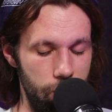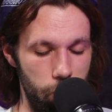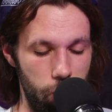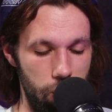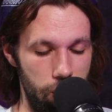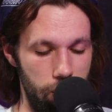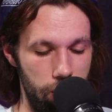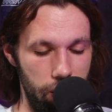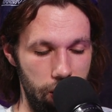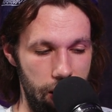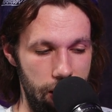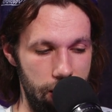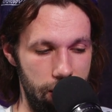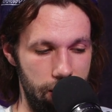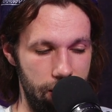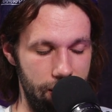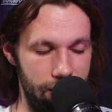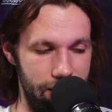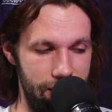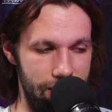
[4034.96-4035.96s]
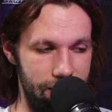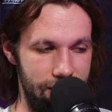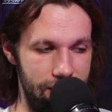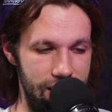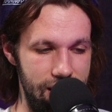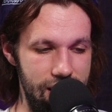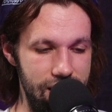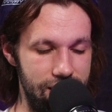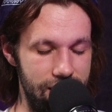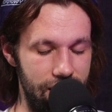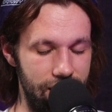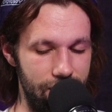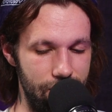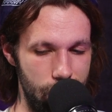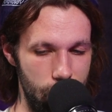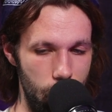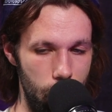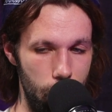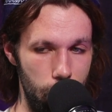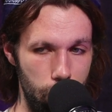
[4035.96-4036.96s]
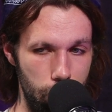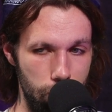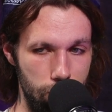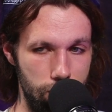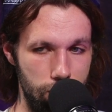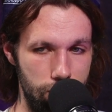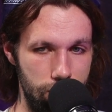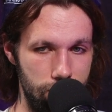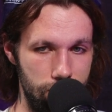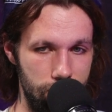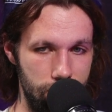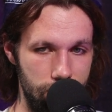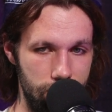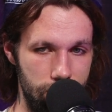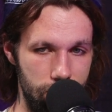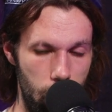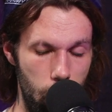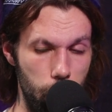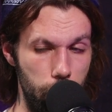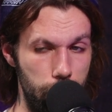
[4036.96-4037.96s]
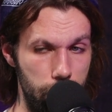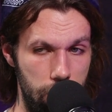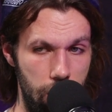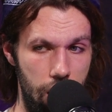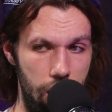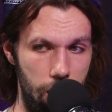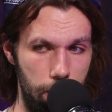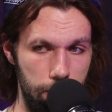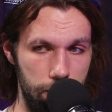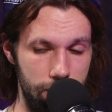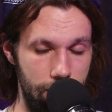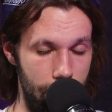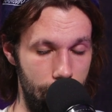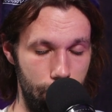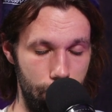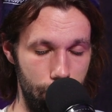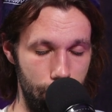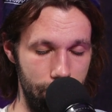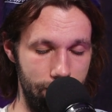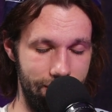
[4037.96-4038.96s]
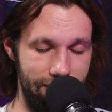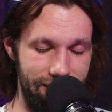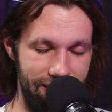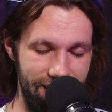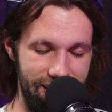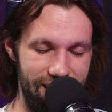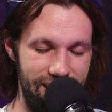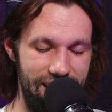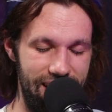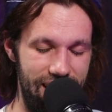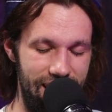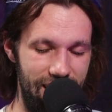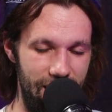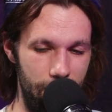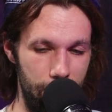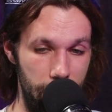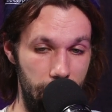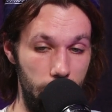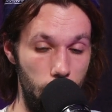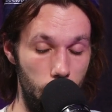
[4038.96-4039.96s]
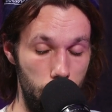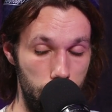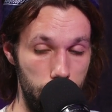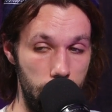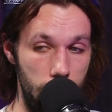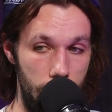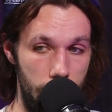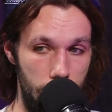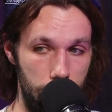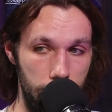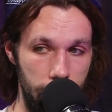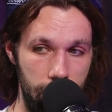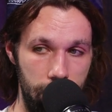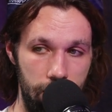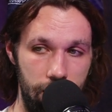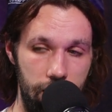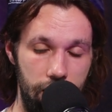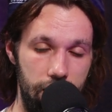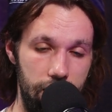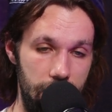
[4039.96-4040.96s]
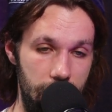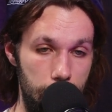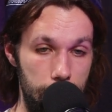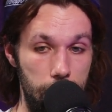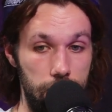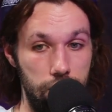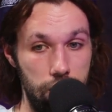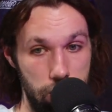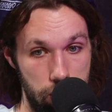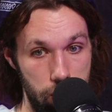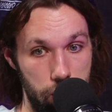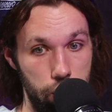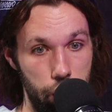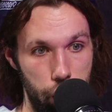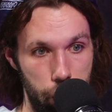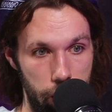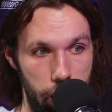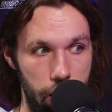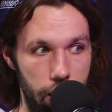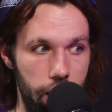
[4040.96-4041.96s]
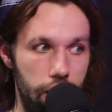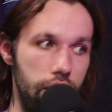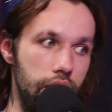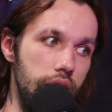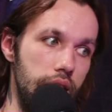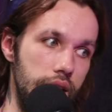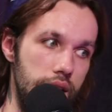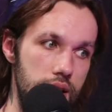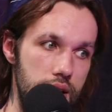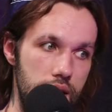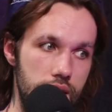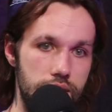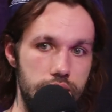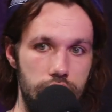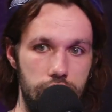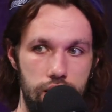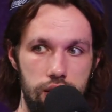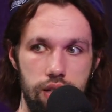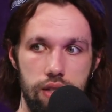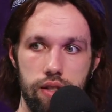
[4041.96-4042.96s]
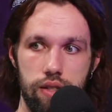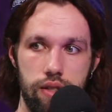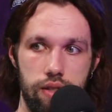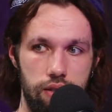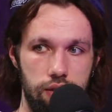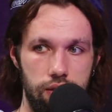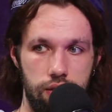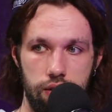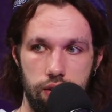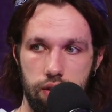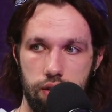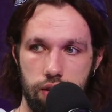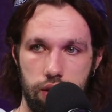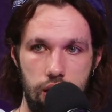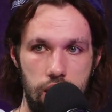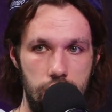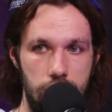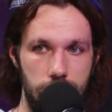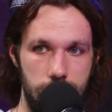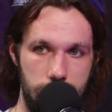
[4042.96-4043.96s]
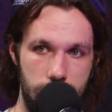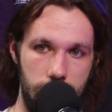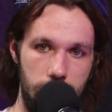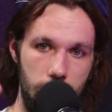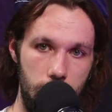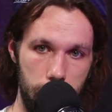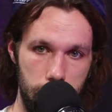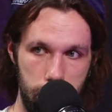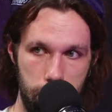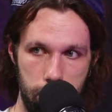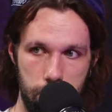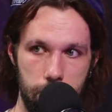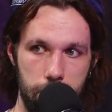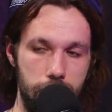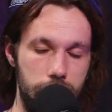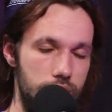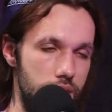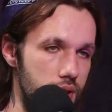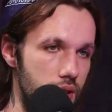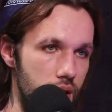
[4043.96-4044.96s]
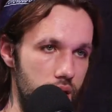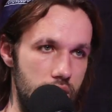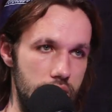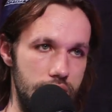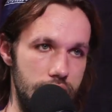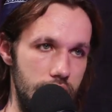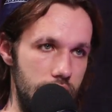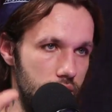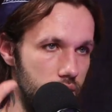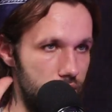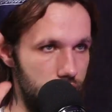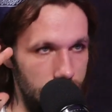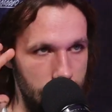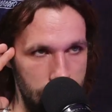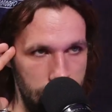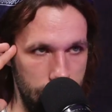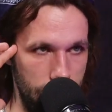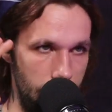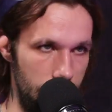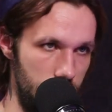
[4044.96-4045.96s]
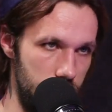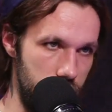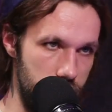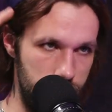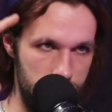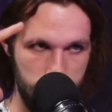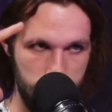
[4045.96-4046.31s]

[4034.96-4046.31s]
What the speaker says: We're like, he's like this older cop, not old, like older cop, and I'm like this younger guy, and like he has like these things that help him. So it's like he can like